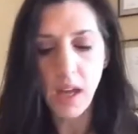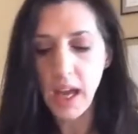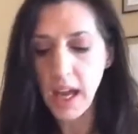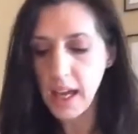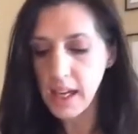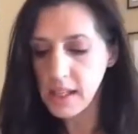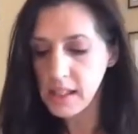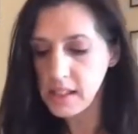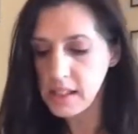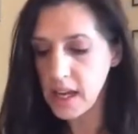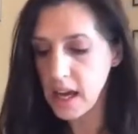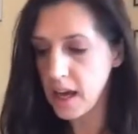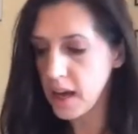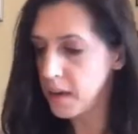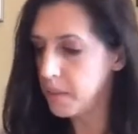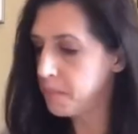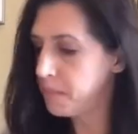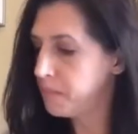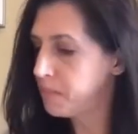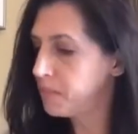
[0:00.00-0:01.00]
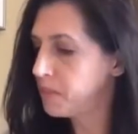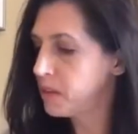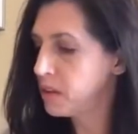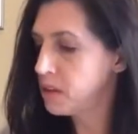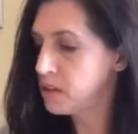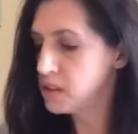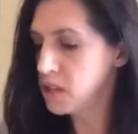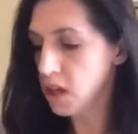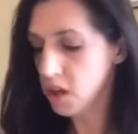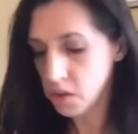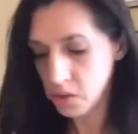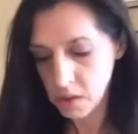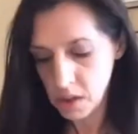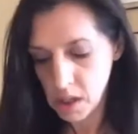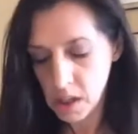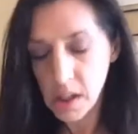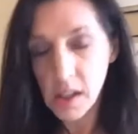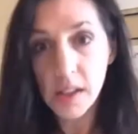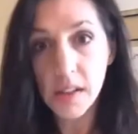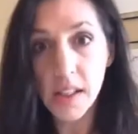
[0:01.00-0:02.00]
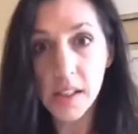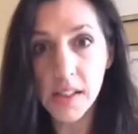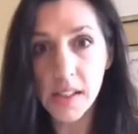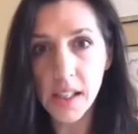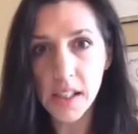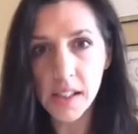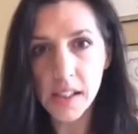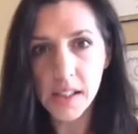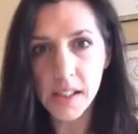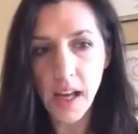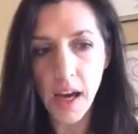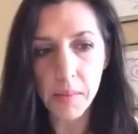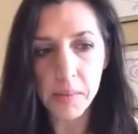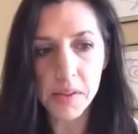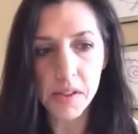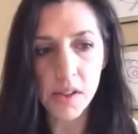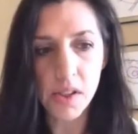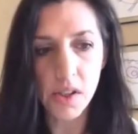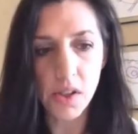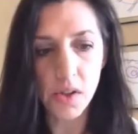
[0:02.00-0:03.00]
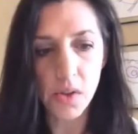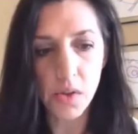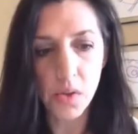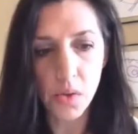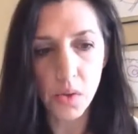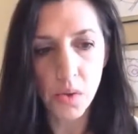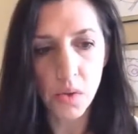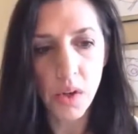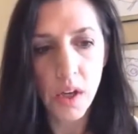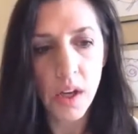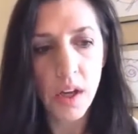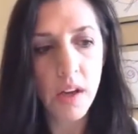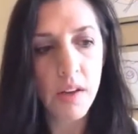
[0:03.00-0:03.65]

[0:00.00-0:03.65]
And um, so, the six steps to